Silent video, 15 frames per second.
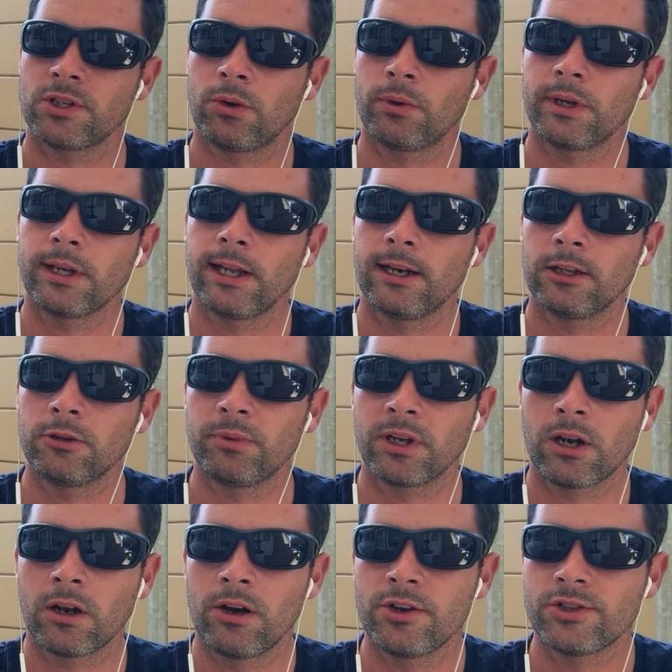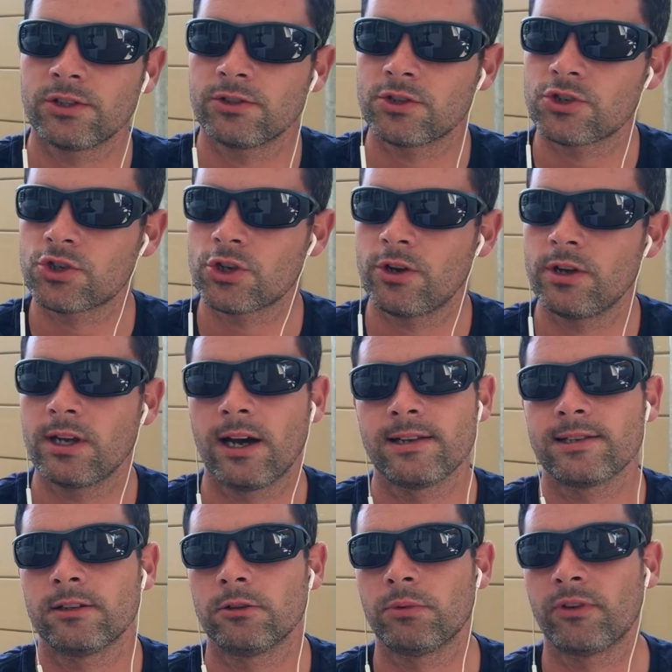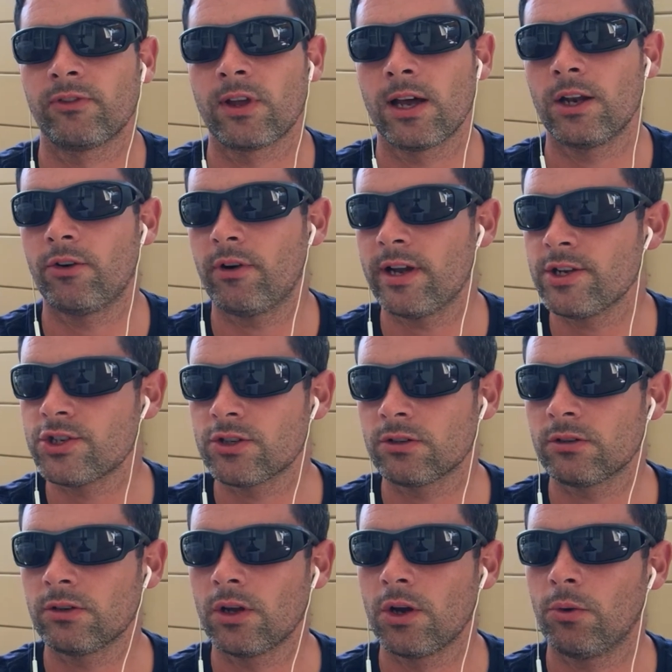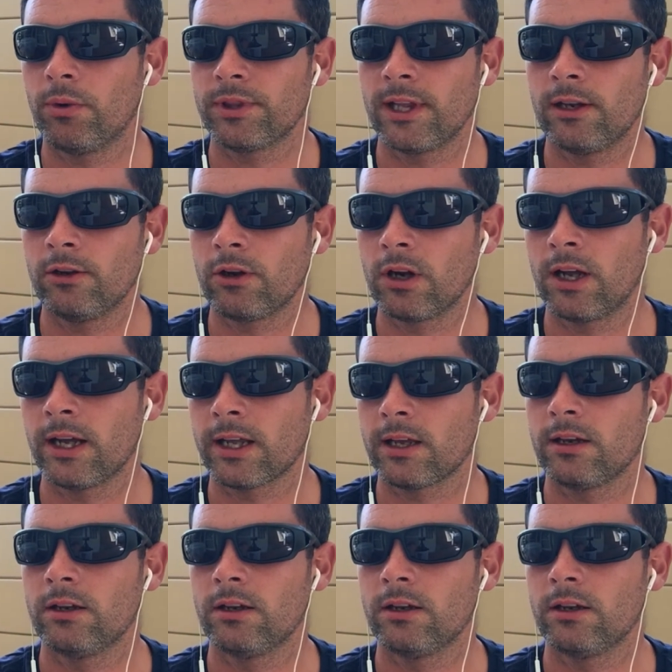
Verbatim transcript: I wanna get a little bit close and just show you guys a little bit of coloration, what they look like.